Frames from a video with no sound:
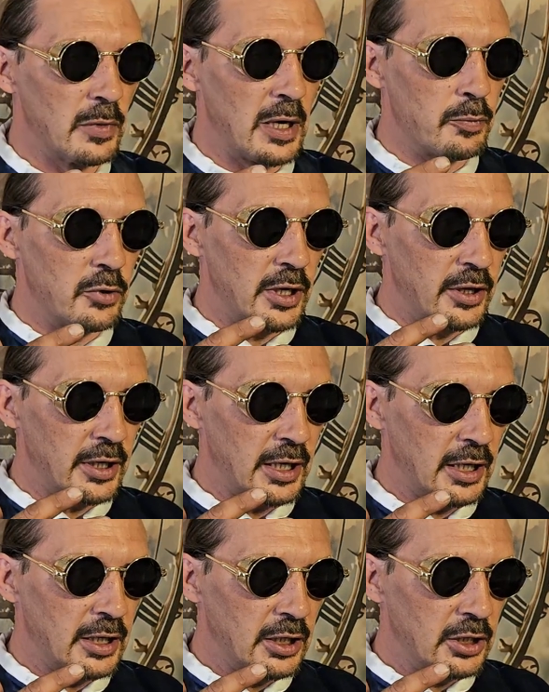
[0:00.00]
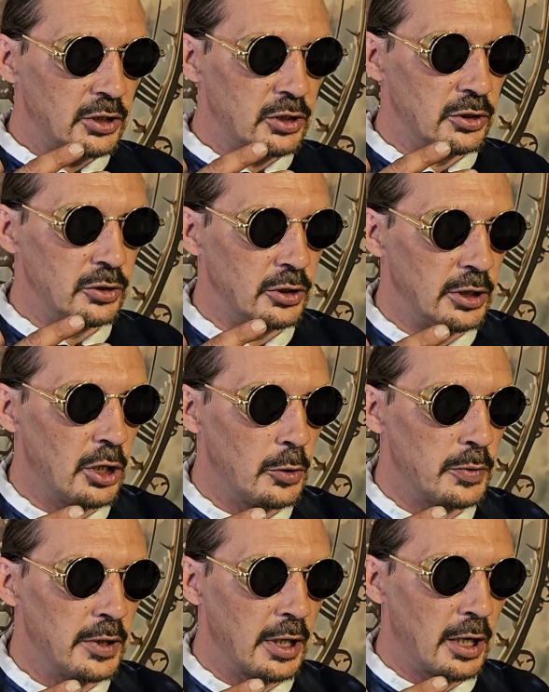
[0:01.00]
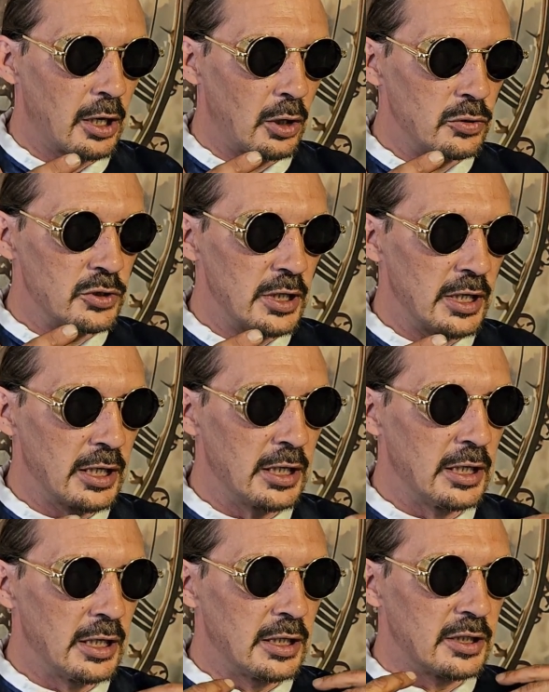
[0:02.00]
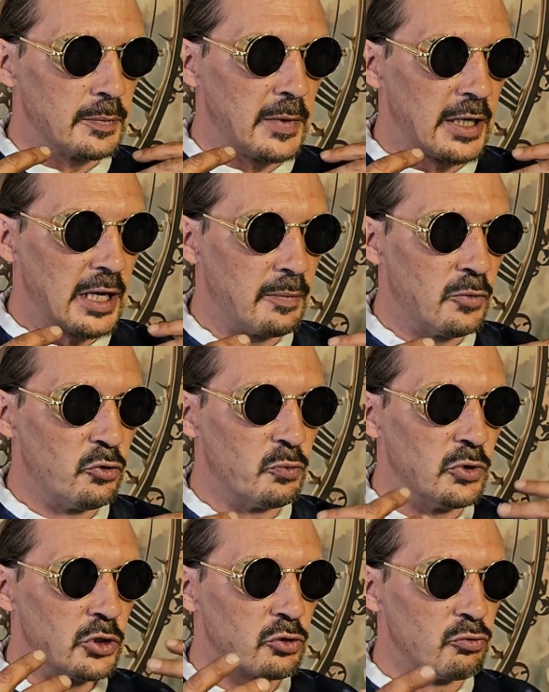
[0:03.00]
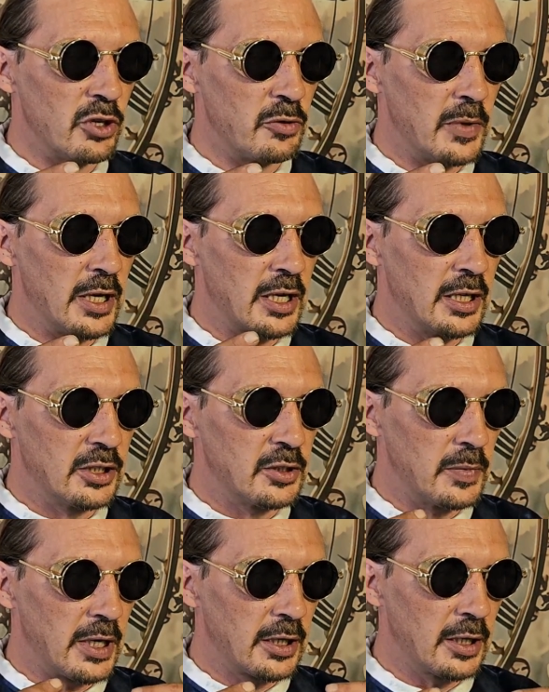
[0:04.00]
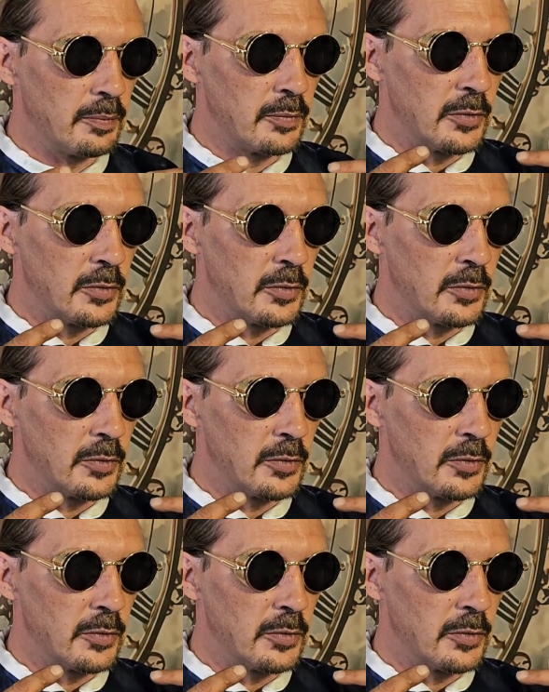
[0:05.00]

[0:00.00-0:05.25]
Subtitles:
our breathing to the opening and closing, to make our movements rhythmic and to make them